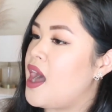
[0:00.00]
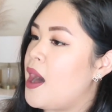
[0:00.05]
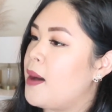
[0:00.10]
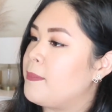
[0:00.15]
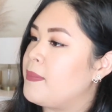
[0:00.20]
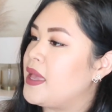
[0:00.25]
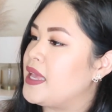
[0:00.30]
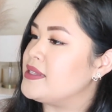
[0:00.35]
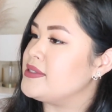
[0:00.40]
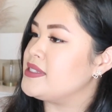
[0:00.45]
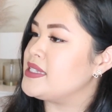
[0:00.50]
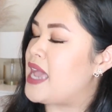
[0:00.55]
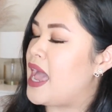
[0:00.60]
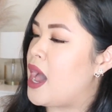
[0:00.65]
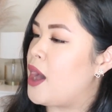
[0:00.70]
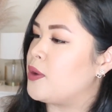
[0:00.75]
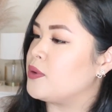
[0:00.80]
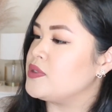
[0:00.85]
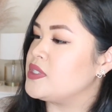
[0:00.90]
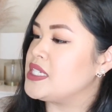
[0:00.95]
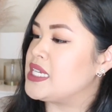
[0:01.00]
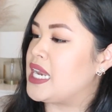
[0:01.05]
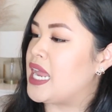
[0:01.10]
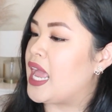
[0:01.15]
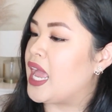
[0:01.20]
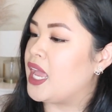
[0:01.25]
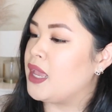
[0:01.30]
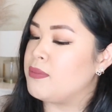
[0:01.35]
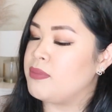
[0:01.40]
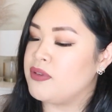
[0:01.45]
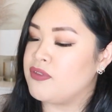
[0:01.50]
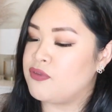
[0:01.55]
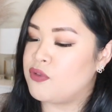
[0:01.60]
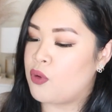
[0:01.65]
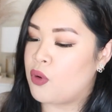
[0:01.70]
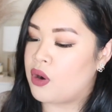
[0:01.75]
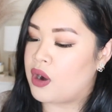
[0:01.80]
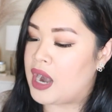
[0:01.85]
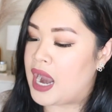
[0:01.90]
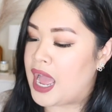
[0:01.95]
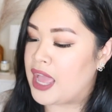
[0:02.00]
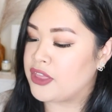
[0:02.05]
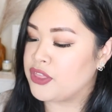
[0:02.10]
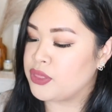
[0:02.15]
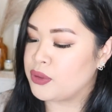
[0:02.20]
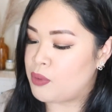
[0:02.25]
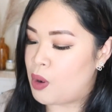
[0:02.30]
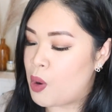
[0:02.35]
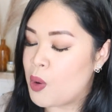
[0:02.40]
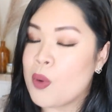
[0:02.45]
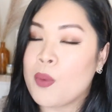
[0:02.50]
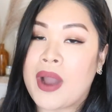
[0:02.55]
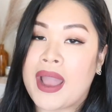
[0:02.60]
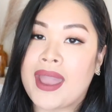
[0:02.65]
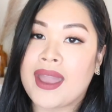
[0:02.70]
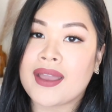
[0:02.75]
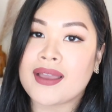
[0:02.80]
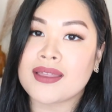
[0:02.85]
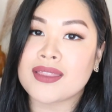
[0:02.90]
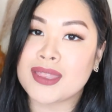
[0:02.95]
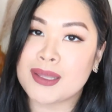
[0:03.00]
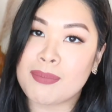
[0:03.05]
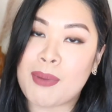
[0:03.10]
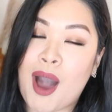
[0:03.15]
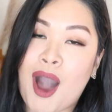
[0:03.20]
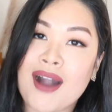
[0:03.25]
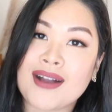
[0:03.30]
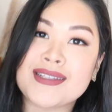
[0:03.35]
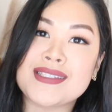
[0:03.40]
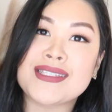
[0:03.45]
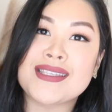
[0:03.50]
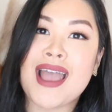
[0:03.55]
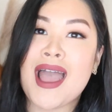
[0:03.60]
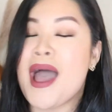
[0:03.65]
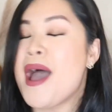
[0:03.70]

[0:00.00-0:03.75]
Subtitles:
up, and down today before I throw away the box.